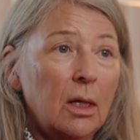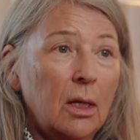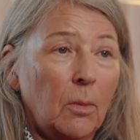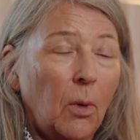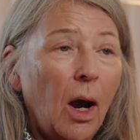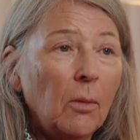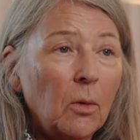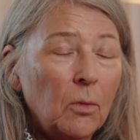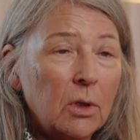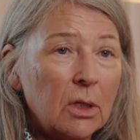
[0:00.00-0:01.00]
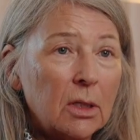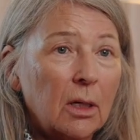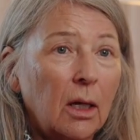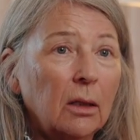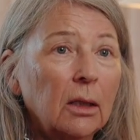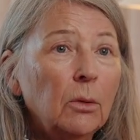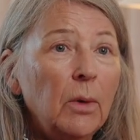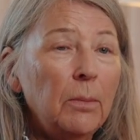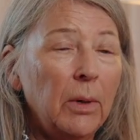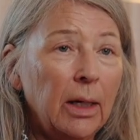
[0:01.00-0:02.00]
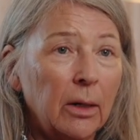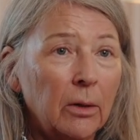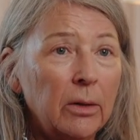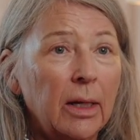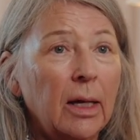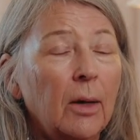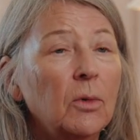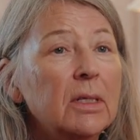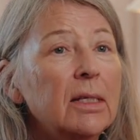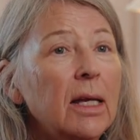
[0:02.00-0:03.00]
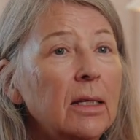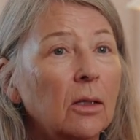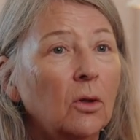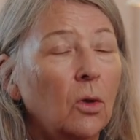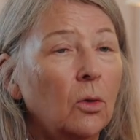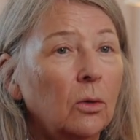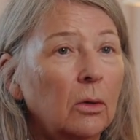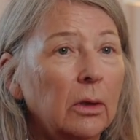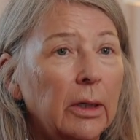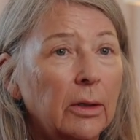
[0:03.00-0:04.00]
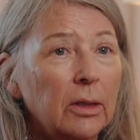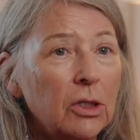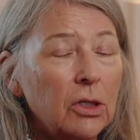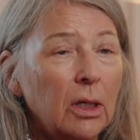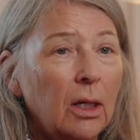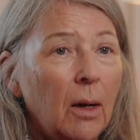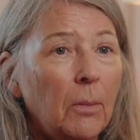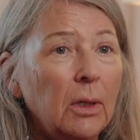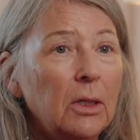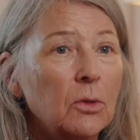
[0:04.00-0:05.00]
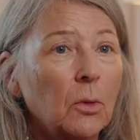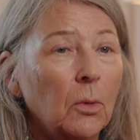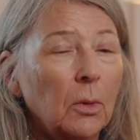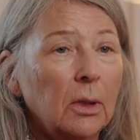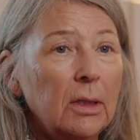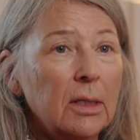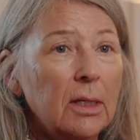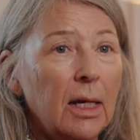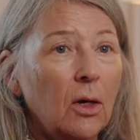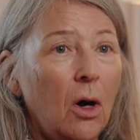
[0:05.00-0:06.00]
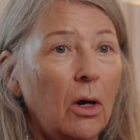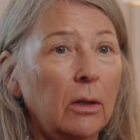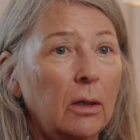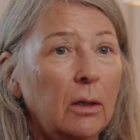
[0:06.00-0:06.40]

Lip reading: the problem was a little bit bigger than I would say the local air conditioning companies were willing to take on.